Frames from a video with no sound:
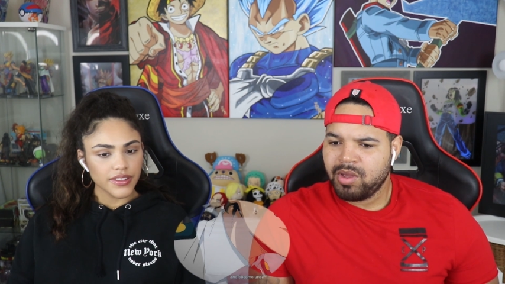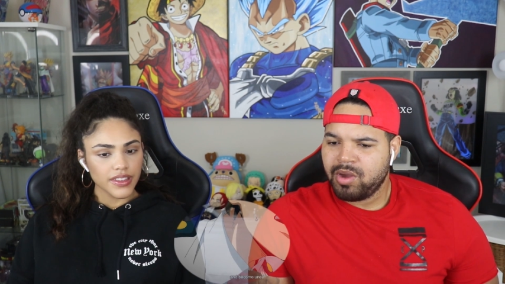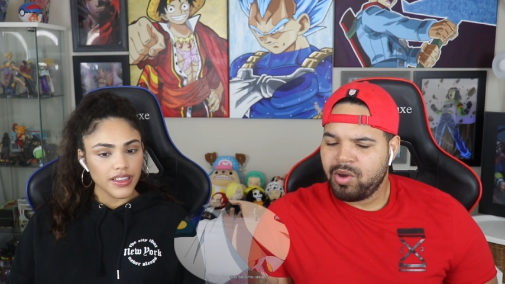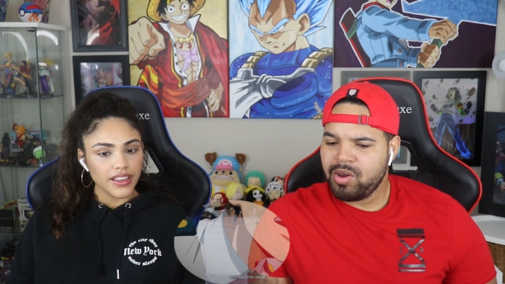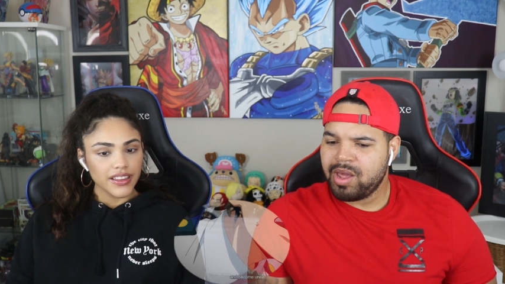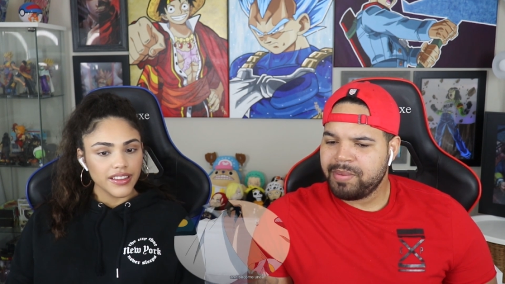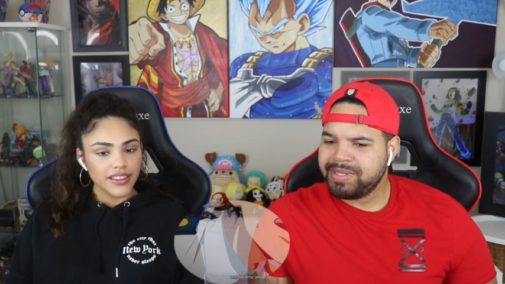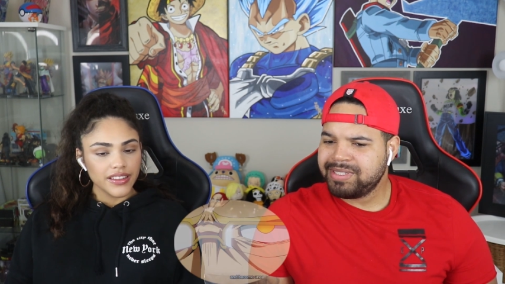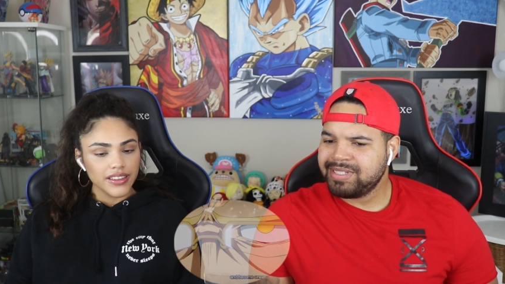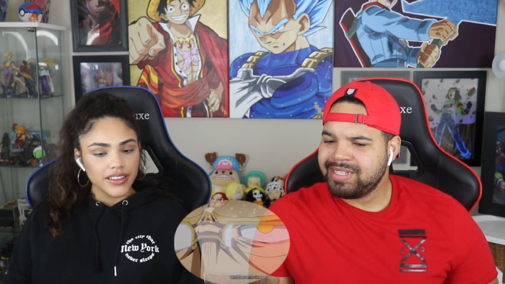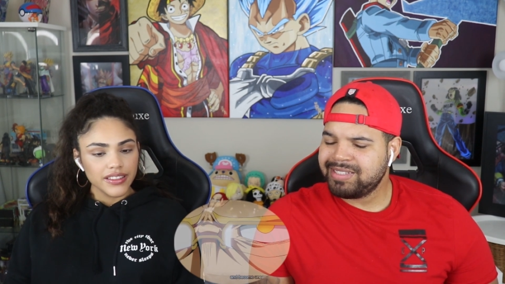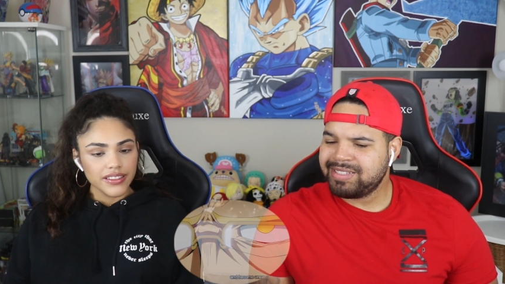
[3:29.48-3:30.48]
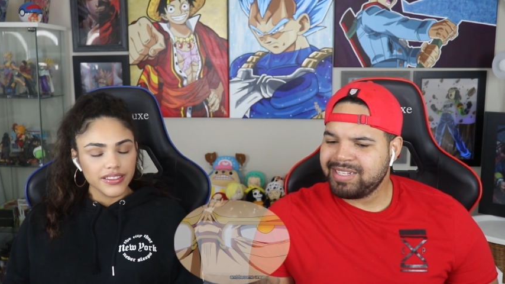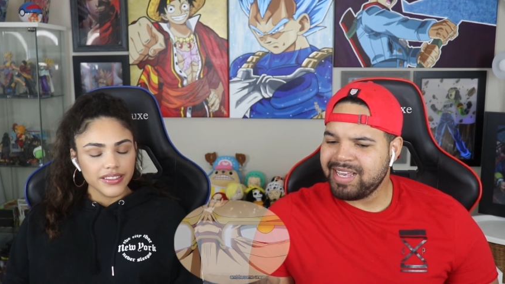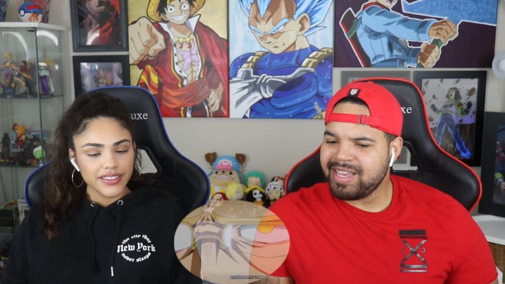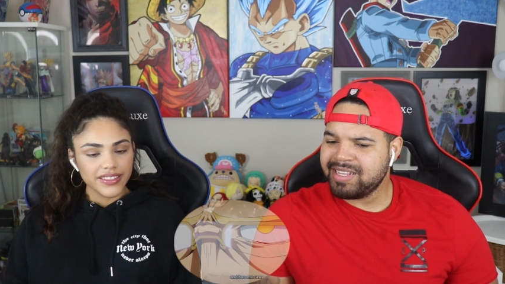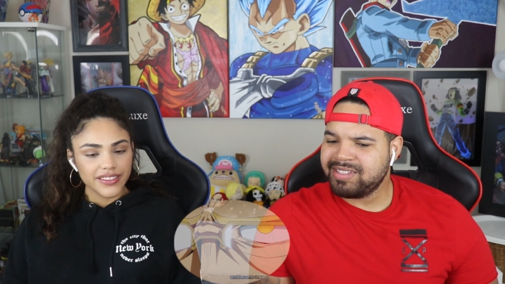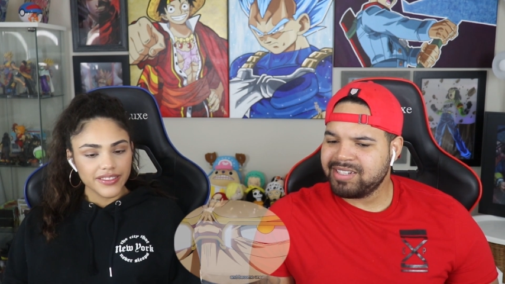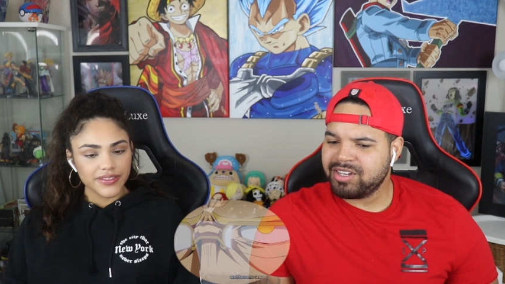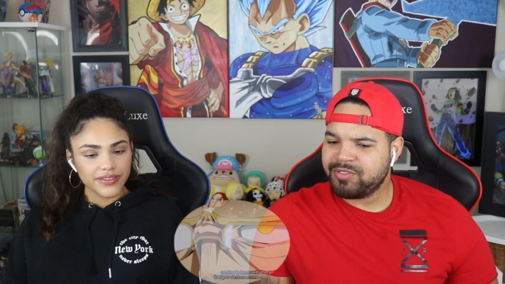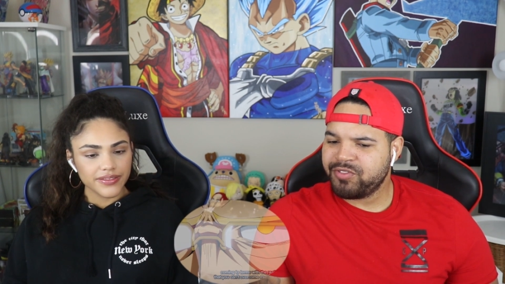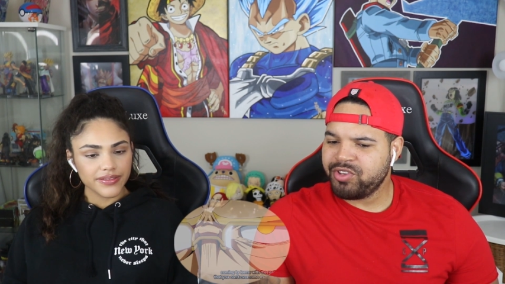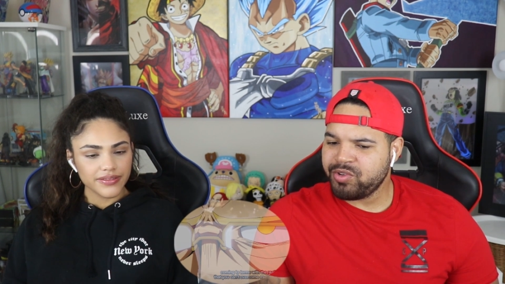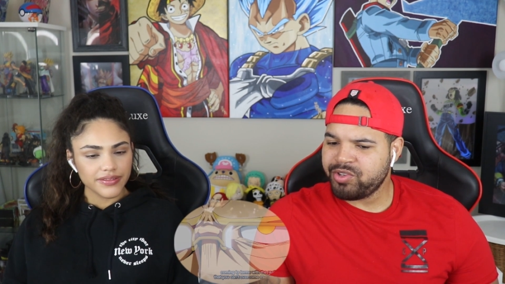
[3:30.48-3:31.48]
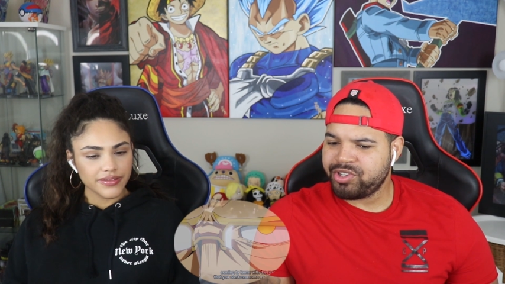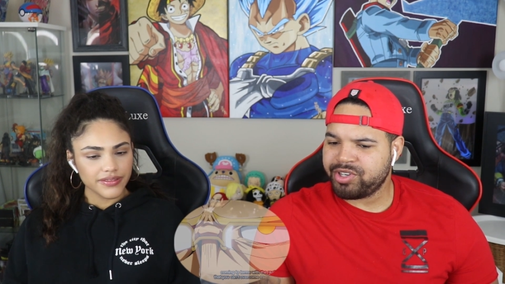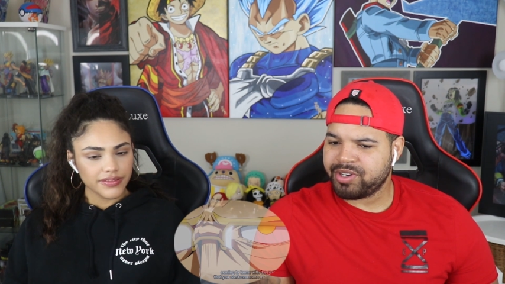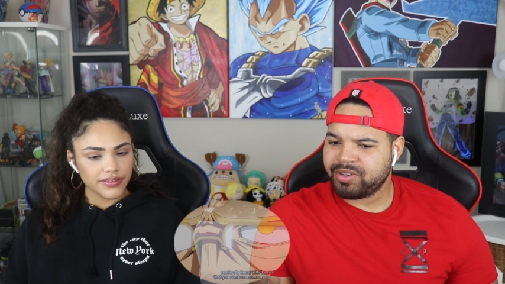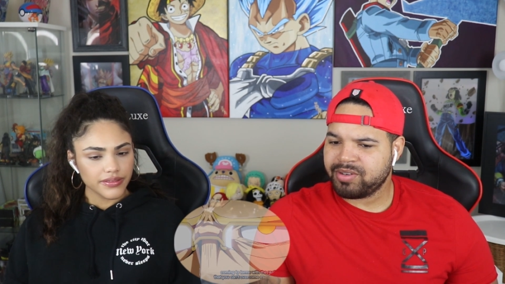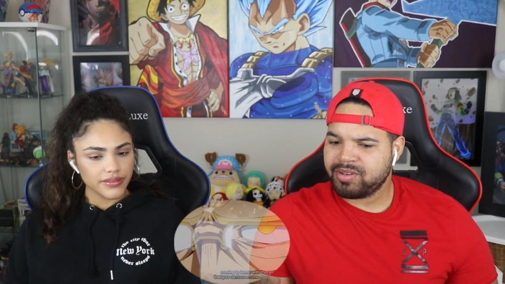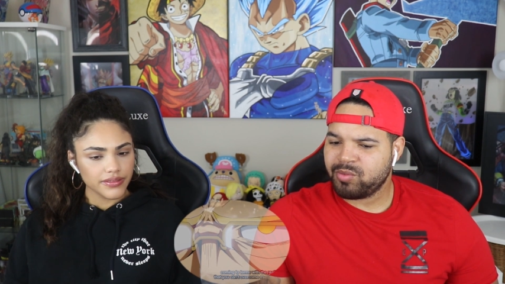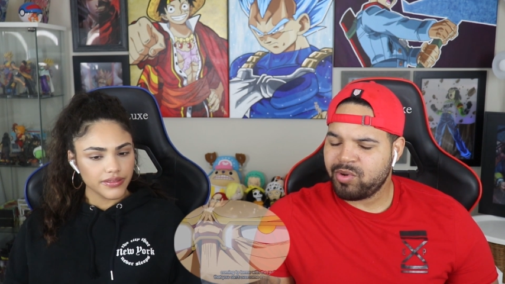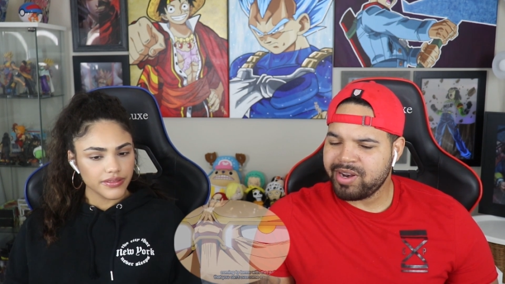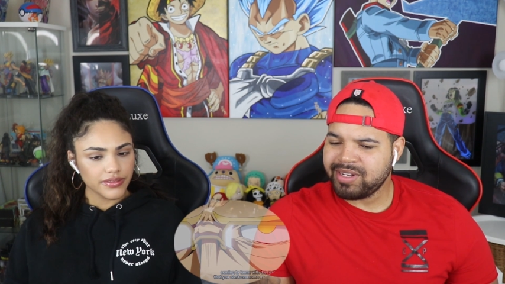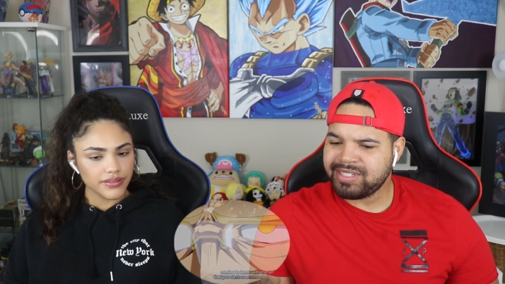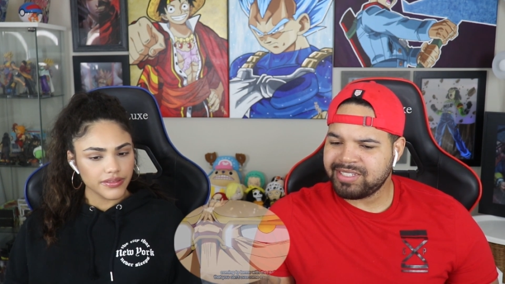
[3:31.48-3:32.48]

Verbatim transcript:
Speaker 1: Hold on, he's, he's seeing into the future. What is